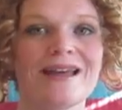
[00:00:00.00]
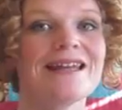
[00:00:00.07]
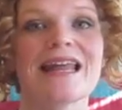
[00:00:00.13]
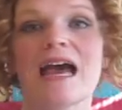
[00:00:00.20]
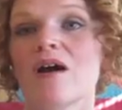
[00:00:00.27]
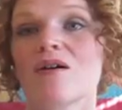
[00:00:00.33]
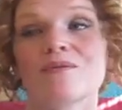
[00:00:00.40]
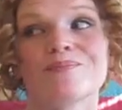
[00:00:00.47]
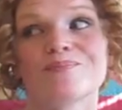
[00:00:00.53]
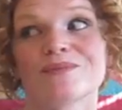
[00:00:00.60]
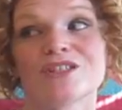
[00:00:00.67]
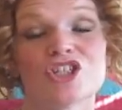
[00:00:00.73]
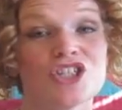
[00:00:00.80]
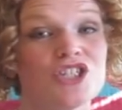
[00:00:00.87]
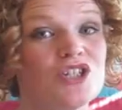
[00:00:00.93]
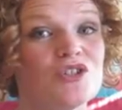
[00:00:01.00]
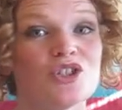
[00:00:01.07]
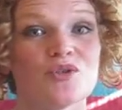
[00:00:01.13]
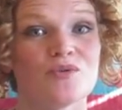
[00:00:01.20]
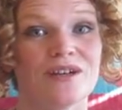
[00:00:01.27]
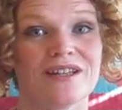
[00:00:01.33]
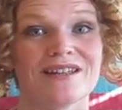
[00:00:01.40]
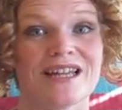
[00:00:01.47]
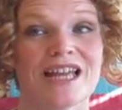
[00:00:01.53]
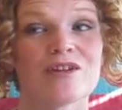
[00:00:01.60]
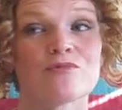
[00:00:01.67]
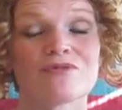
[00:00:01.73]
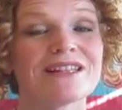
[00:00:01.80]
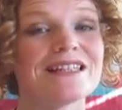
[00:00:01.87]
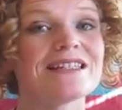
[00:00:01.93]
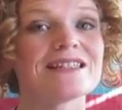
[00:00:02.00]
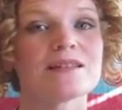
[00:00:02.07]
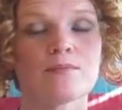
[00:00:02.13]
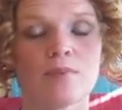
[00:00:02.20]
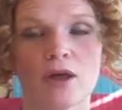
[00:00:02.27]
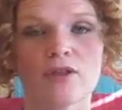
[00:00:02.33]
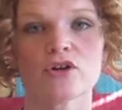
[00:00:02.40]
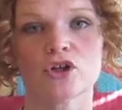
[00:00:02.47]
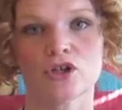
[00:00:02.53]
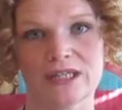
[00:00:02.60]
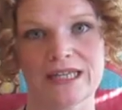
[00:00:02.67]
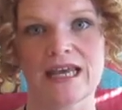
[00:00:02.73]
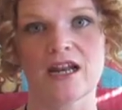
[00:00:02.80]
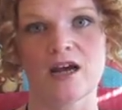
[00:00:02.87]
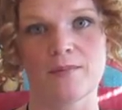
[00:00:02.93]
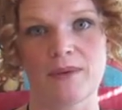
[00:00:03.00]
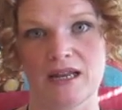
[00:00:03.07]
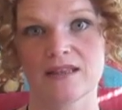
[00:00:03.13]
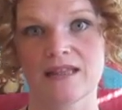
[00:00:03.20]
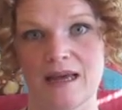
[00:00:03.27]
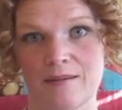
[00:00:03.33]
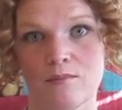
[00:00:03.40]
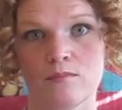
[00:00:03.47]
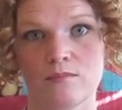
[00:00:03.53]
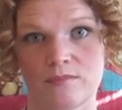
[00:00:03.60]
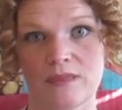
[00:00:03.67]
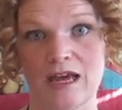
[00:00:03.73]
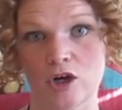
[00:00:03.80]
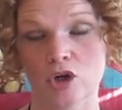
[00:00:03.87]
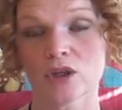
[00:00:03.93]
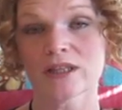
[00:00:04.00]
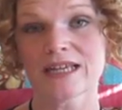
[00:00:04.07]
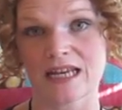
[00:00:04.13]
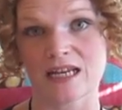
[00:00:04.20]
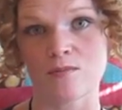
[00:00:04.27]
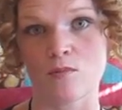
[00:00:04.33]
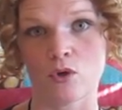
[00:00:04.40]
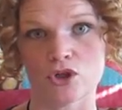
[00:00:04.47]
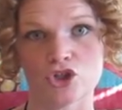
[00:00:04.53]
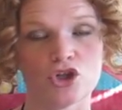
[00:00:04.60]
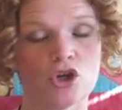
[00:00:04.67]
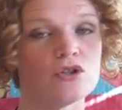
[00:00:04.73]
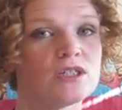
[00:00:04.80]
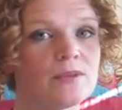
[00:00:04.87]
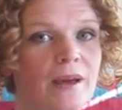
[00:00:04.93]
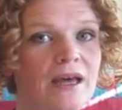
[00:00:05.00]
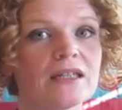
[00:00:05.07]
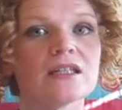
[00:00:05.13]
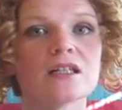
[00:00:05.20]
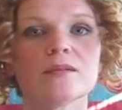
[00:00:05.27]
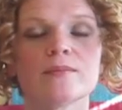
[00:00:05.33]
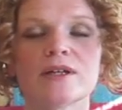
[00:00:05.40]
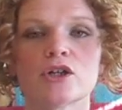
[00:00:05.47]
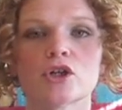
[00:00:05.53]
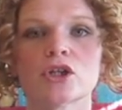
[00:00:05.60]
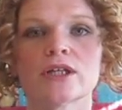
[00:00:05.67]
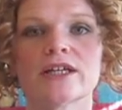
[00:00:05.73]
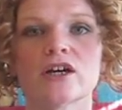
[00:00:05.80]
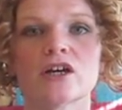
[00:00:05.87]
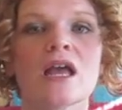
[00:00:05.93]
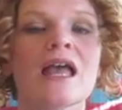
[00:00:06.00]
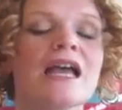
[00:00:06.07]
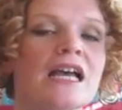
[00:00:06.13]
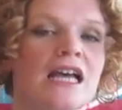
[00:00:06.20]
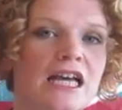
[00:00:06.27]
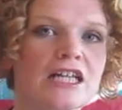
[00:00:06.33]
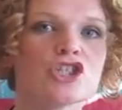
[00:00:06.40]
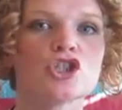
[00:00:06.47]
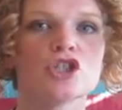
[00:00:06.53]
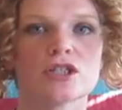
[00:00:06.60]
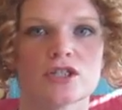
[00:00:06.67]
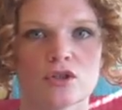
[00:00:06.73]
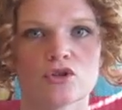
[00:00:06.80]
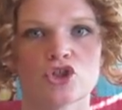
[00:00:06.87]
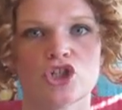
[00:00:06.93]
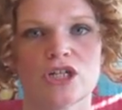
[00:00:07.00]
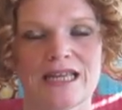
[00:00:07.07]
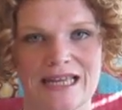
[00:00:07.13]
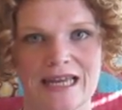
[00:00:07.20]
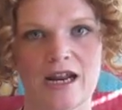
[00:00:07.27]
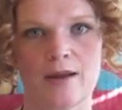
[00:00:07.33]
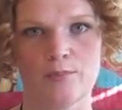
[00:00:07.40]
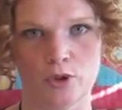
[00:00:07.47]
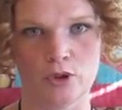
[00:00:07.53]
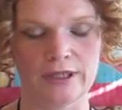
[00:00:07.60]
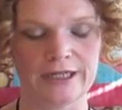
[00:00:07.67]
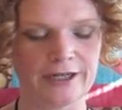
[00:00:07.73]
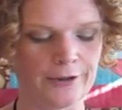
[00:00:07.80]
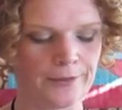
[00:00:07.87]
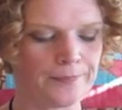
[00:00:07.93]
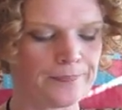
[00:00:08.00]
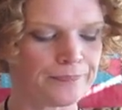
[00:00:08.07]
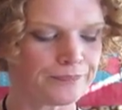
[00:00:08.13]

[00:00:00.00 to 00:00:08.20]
And now she's used to it. It really doesn't bother her to get up at that, that early anymore. She goes to bed a little bit earlier, and she, so she can get up earlier.